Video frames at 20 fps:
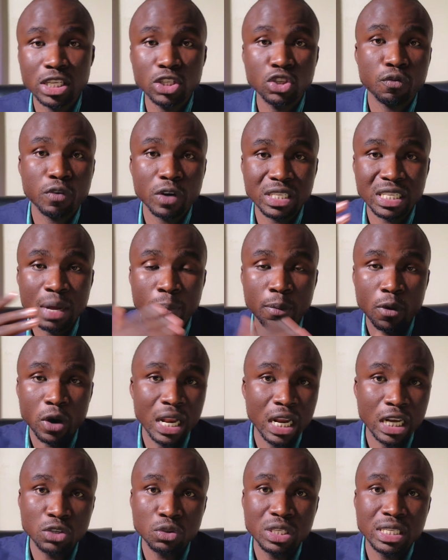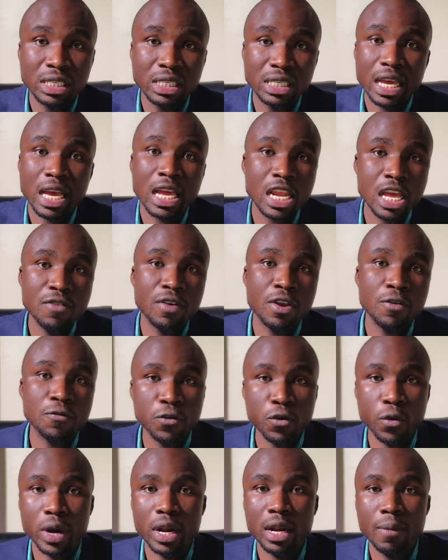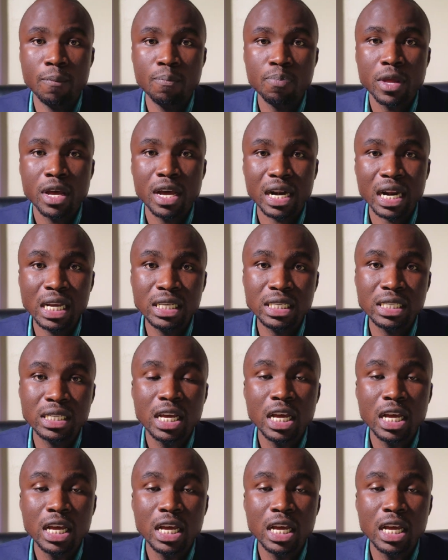for example, electricity and even fuel, right?